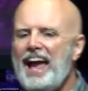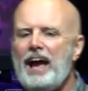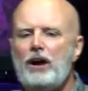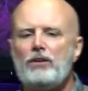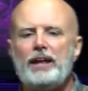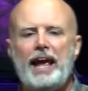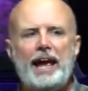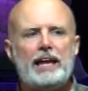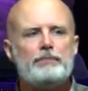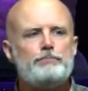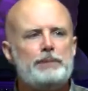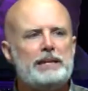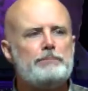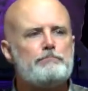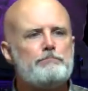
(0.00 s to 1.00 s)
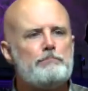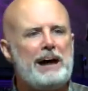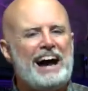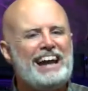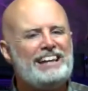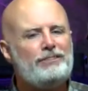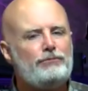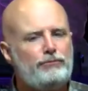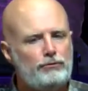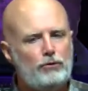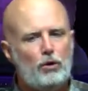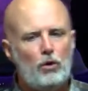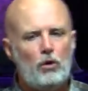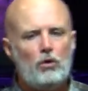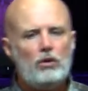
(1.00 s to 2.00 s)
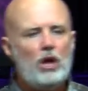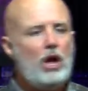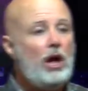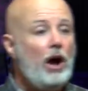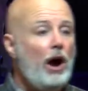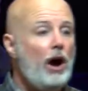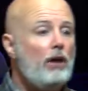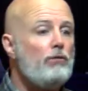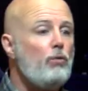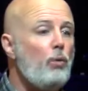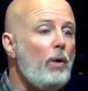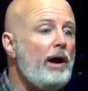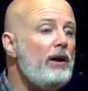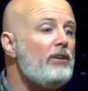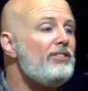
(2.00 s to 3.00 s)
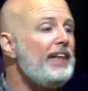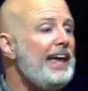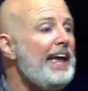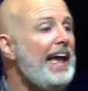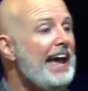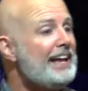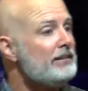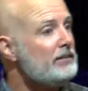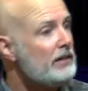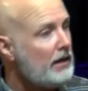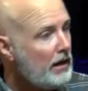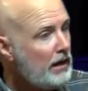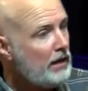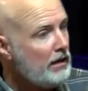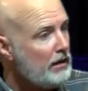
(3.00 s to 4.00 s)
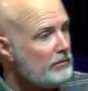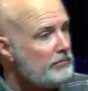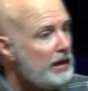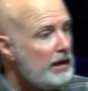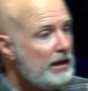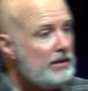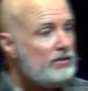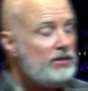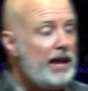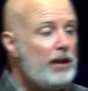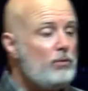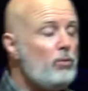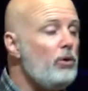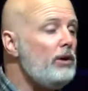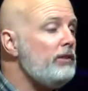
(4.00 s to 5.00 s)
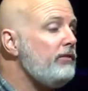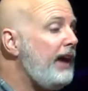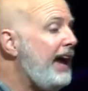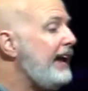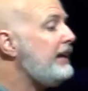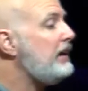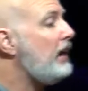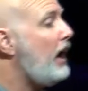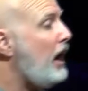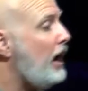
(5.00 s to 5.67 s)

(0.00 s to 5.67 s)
out had been mindful of where they had come, they would have had an